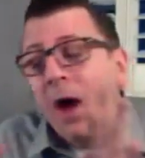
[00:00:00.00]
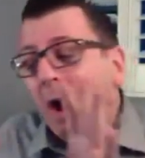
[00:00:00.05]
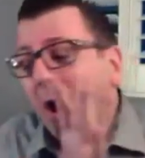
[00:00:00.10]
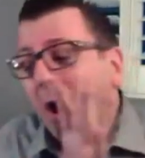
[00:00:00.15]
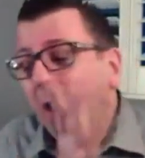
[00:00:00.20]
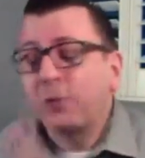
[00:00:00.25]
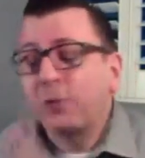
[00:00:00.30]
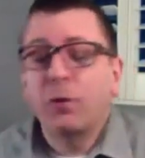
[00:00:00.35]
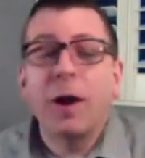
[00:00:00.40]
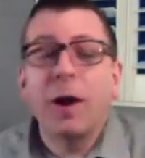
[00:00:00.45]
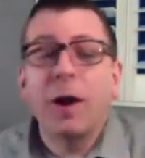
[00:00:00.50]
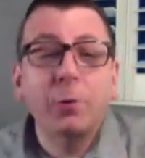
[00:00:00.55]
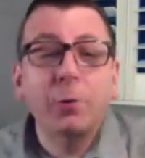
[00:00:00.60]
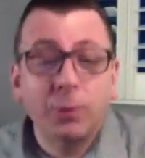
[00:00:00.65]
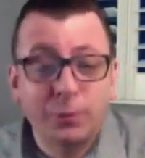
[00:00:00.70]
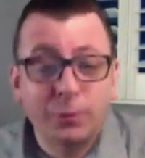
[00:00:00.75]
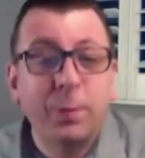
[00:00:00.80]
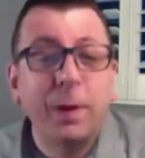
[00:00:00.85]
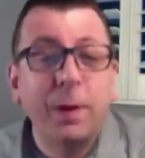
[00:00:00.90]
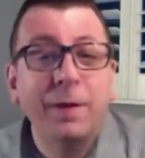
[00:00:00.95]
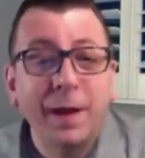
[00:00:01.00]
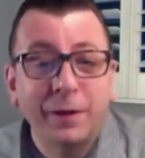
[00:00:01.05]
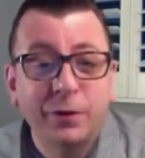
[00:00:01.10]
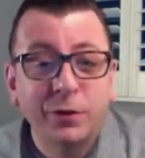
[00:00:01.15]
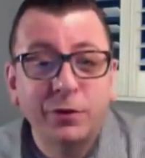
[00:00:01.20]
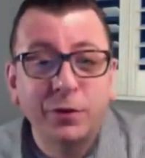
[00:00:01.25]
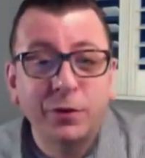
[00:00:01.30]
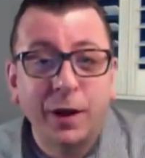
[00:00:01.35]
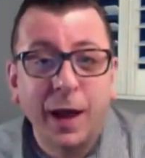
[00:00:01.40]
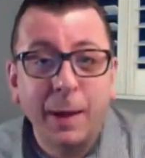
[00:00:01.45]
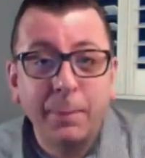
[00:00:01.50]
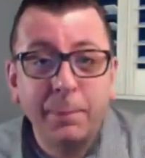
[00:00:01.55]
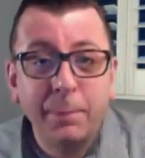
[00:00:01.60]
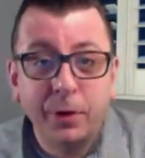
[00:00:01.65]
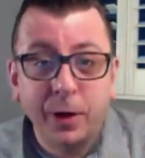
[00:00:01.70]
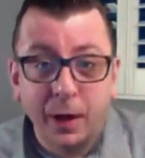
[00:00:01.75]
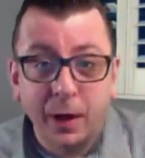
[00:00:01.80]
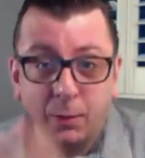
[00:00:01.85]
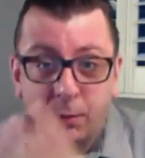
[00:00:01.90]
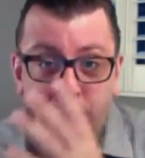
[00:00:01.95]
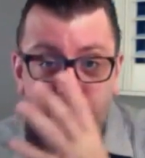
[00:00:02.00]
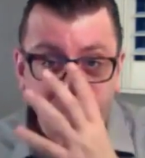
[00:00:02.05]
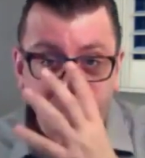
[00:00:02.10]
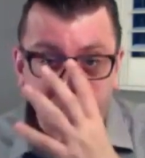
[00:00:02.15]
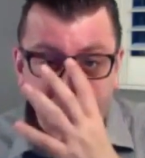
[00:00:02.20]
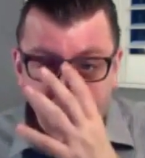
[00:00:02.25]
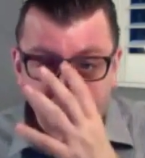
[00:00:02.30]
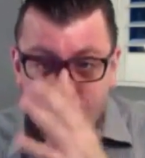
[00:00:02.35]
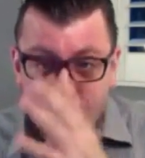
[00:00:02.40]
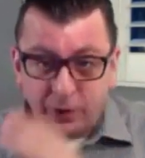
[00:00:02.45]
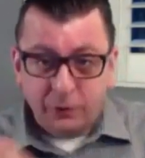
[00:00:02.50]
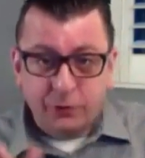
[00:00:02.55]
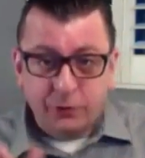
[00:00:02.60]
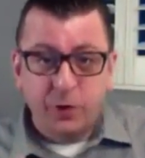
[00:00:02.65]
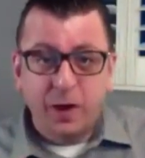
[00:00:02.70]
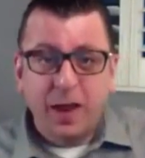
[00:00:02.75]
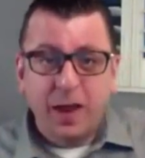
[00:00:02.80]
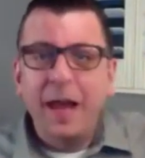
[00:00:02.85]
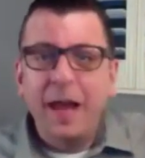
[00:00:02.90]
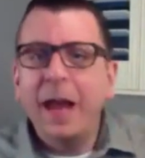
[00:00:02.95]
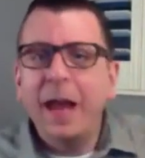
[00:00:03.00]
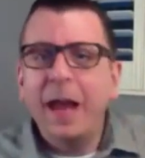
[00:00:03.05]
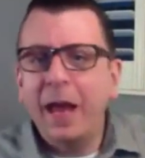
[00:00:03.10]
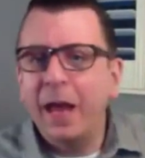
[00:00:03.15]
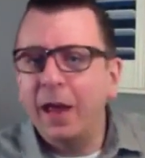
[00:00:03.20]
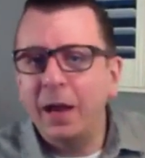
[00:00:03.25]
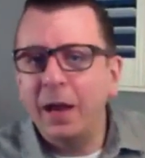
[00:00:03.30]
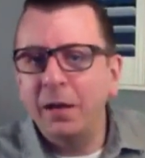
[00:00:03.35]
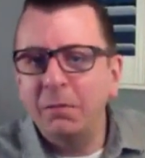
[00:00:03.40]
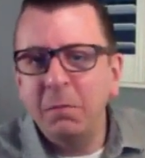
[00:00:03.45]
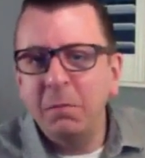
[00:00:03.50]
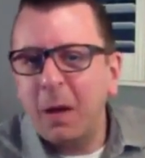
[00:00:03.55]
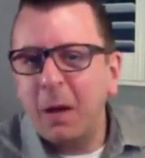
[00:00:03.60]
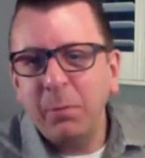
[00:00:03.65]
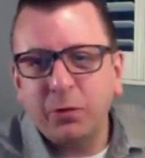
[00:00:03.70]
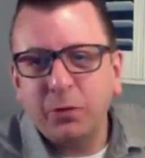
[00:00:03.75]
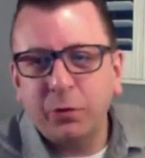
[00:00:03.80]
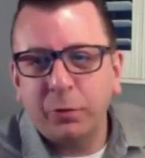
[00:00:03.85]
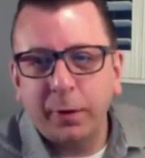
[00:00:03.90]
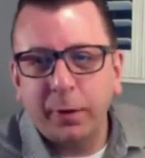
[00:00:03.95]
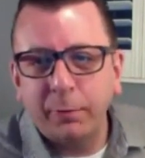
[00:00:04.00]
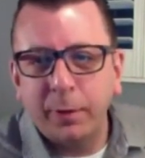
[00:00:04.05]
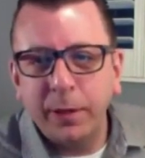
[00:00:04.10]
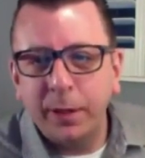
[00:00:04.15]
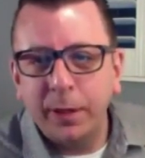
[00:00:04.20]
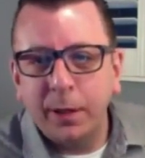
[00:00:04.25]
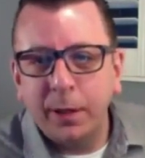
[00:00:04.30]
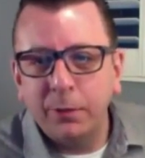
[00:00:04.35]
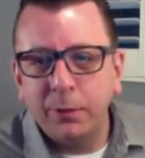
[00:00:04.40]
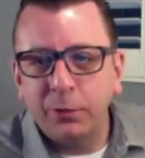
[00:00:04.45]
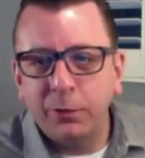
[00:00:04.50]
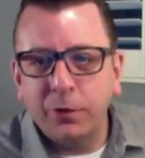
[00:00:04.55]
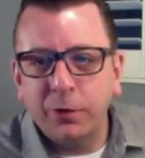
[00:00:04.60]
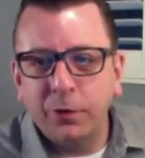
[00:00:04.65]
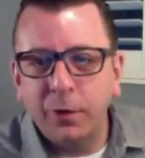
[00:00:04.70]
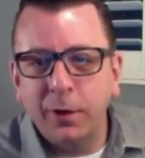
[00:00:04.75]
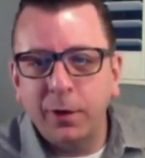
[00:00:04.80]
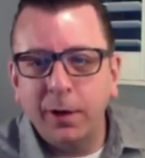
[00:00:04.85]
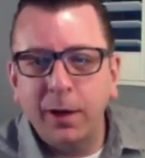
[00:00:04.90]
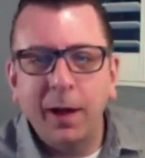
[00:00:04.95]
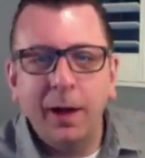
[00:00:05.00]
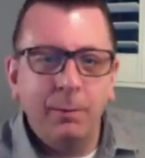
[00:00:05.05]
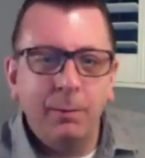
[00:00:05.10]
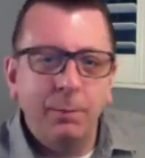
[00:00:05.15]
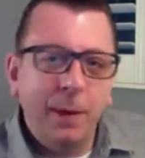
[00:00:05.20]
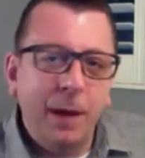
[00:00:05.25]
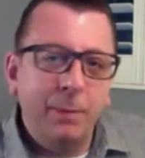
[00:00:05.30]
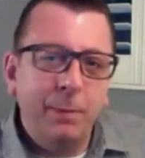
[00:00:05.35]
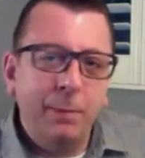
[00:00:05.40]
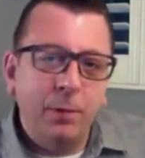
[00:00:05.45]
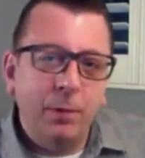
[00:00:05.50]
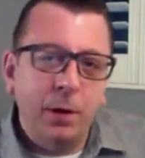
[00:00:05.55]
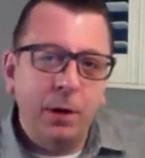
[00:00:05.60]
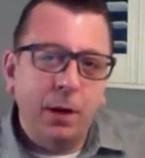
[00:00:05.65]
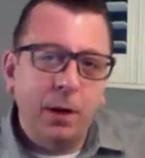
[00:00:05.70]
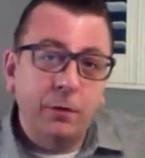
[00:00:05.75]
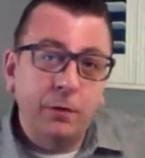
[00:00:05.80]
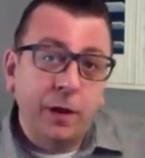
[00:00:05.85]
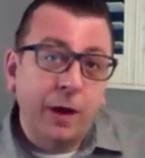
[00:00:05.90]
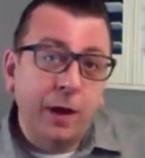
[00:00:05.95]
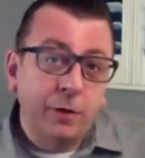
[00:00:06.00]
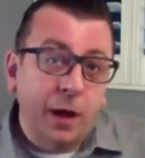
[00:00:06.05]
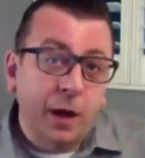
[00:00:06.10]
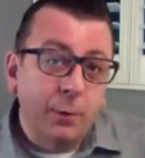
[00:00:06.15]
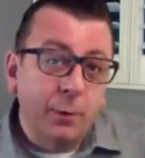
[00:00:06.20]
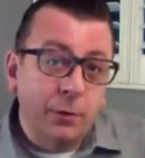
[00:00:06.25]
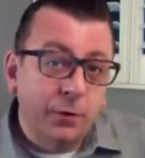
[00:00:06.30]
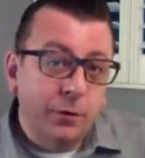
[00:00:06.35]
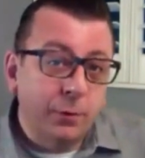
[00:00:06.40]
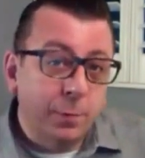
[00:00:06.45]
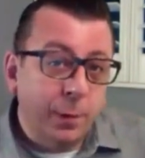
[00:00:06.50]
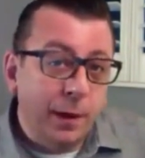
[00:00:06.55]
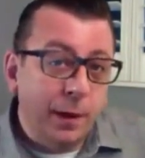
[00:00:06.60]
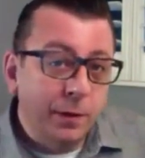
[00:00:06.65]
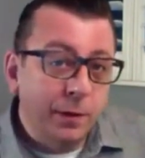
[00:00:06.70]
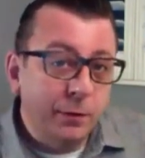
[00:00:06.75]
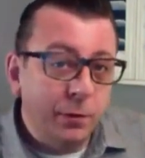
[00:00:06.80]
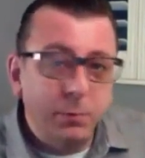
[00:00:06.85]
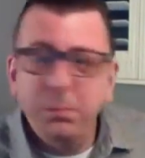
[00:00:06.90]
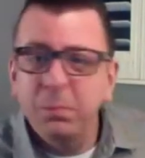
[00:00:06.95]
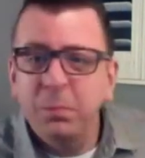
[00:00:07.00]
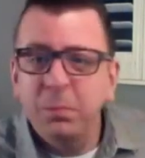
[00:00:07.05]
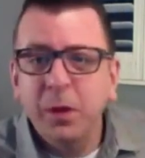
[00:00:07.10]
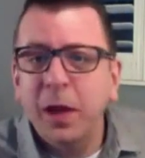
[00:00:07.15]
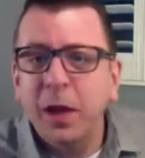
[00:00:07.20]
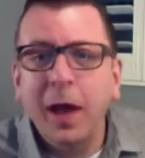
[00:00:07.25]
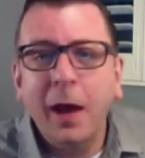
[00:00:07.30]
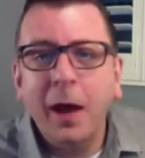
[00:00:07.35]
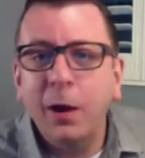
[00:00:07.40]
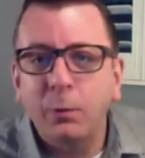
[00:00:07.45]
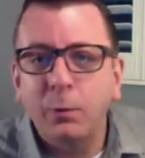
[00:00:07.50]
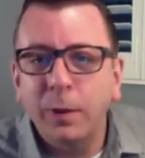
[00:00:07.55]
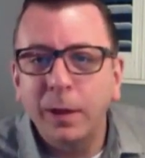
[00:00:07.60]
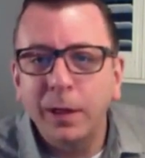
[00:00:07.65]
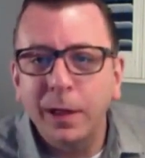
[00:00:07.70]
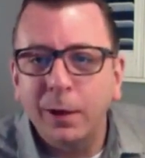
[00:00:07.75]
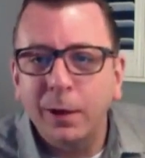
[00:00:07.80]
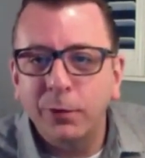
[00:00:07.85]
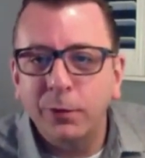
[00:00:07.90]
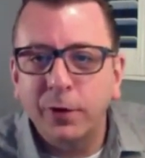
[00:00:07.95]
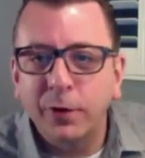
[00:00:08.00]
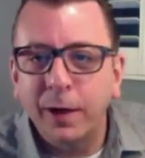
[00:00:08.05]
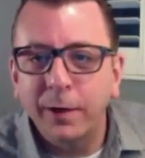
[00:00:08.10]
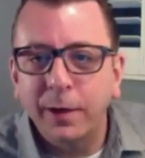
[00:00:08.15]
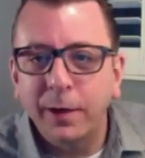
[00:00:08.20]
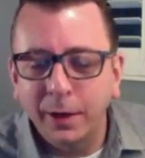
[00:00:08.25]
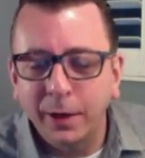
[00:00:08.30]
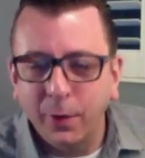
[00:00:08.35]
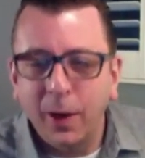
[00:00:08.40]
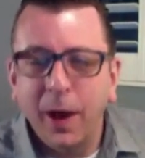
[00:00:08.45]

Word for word: I tried to explain that to Judd Apatow on stage yesterday, and I'm not sure he really understood. And it made me realize, as I was explaining it to him, that I don't really understand it either.